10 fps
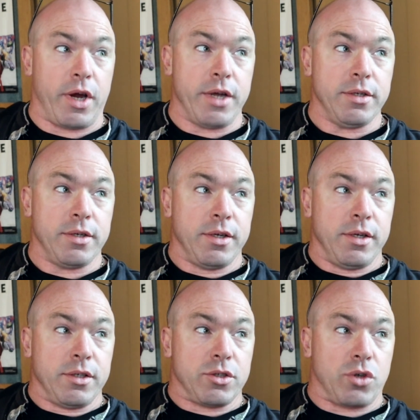Right?
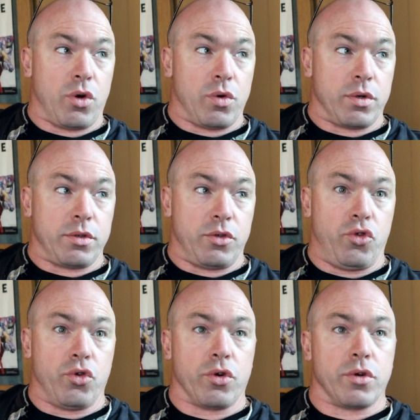So
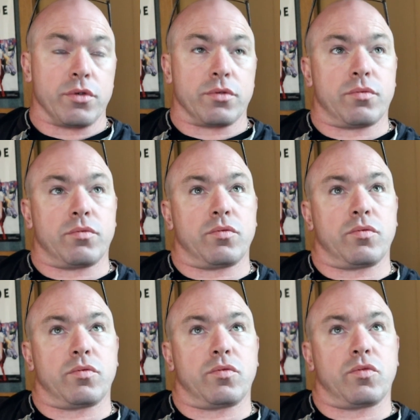you're
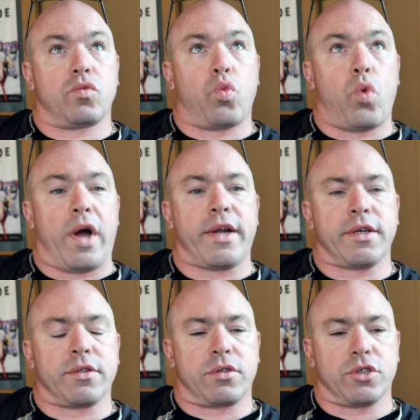
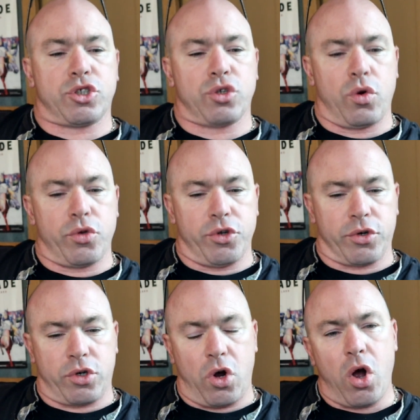wanting to show
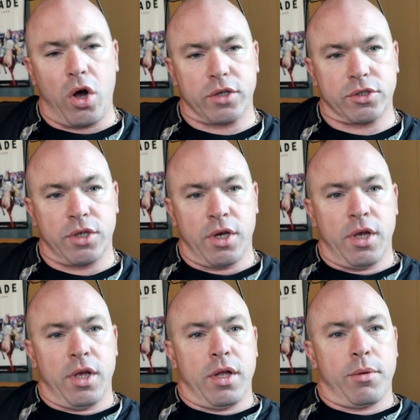your cause
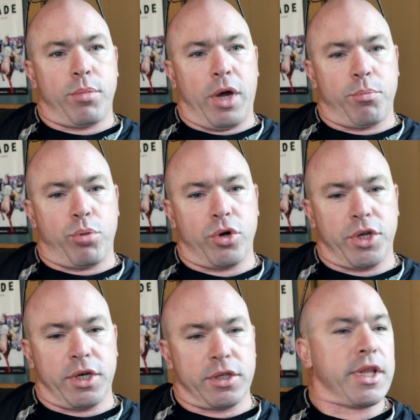by
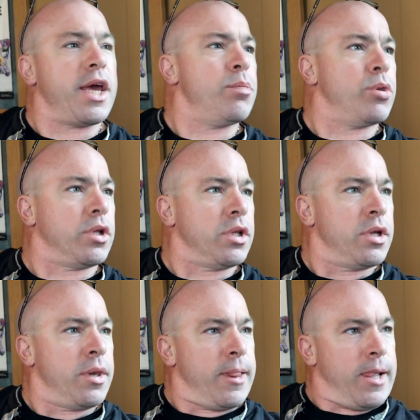putting a label
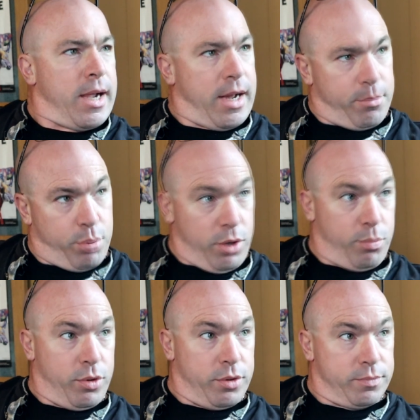on
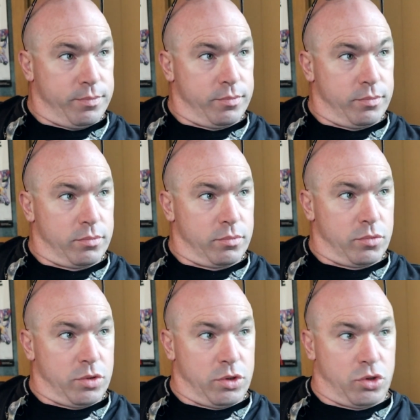people.
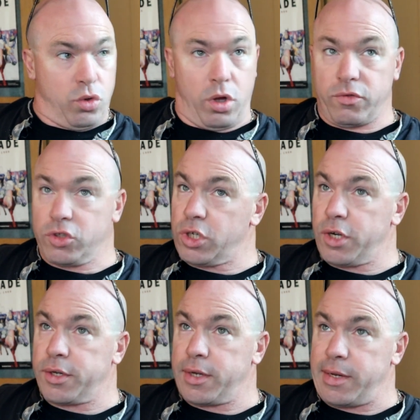So all of a
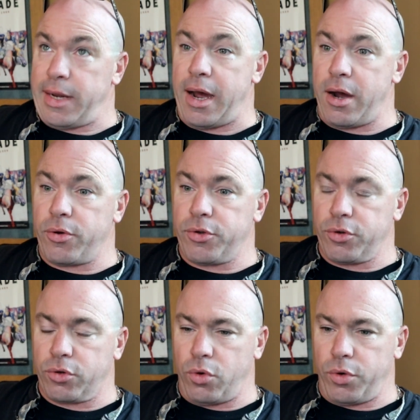sudden now
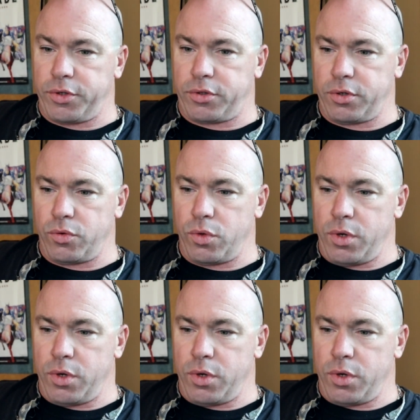you're going to